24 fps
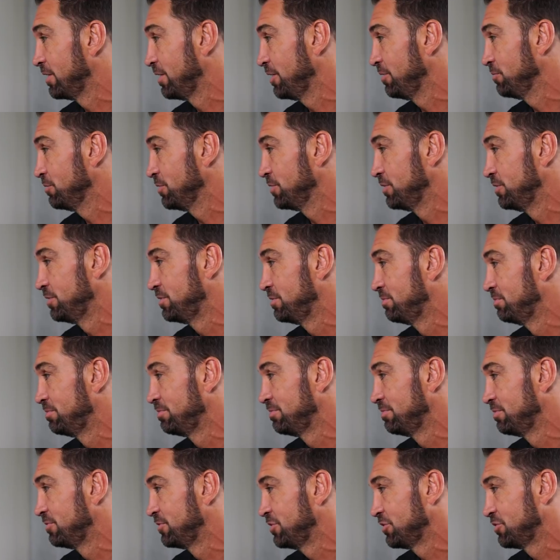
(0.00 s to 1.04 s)
he was
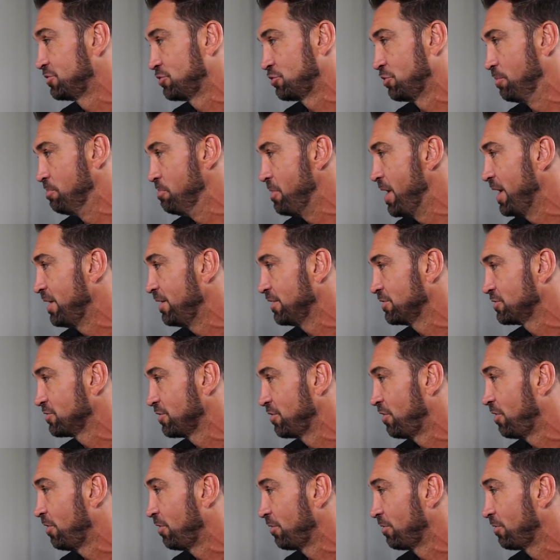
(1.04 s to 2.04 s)
just tremendous and all